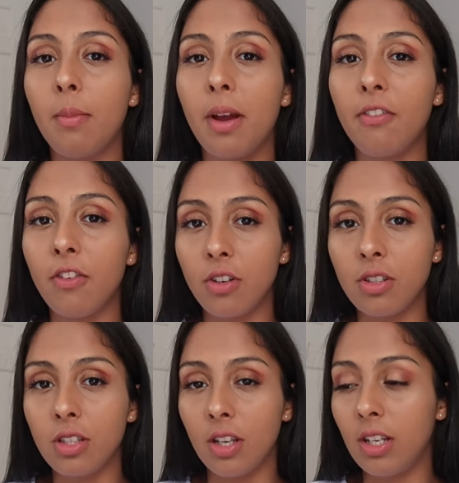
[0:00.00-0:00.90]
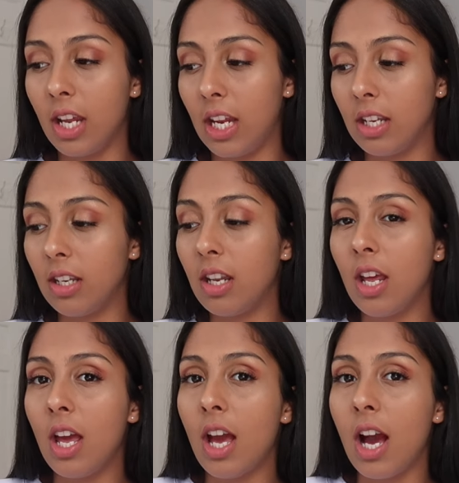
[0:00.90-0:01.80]
My first son, Aiden,
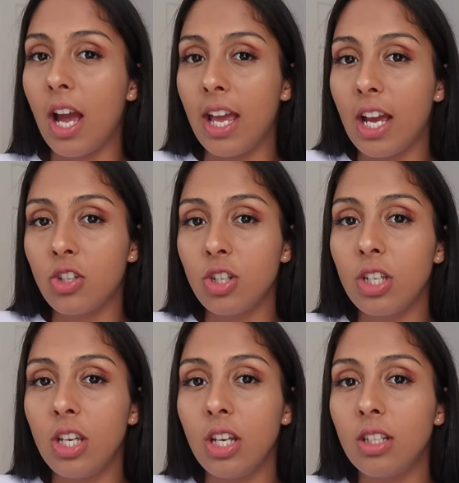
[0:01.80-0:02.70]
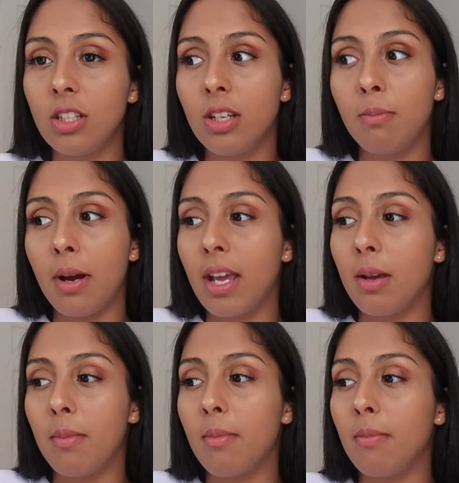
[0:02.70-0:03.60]
I actually didn't buy
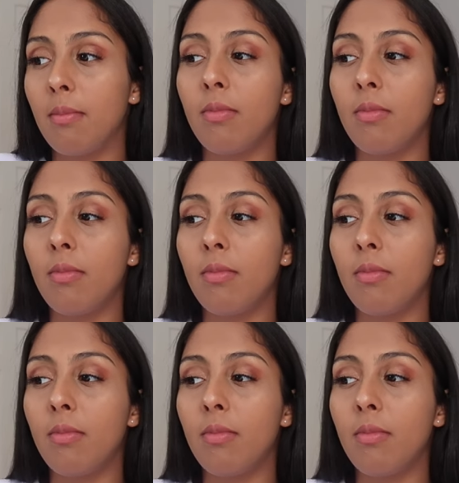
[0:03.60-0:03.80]
him